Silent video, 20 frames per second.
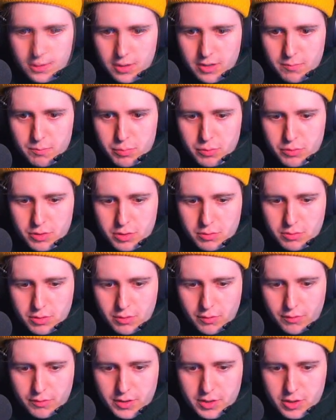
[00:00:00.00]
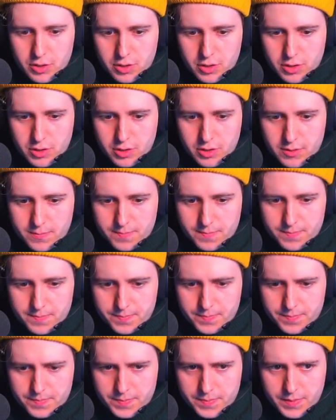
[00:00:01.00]
before I enter its den, I
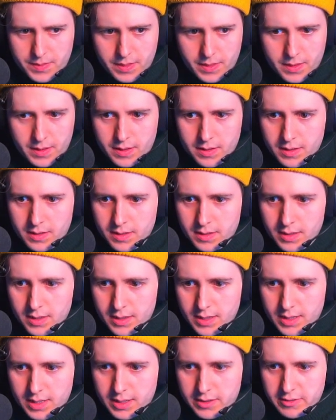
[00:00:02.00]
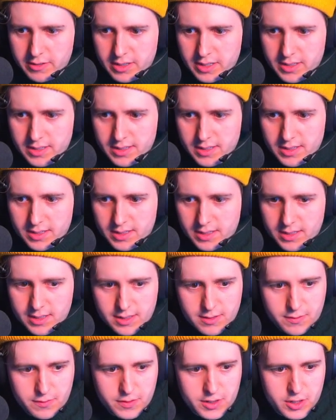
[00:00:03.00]
must feed my pet cultist. Here it is,
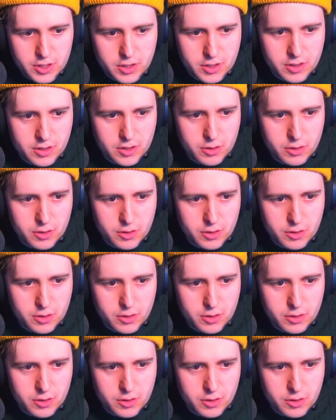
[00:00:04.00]
the fish that you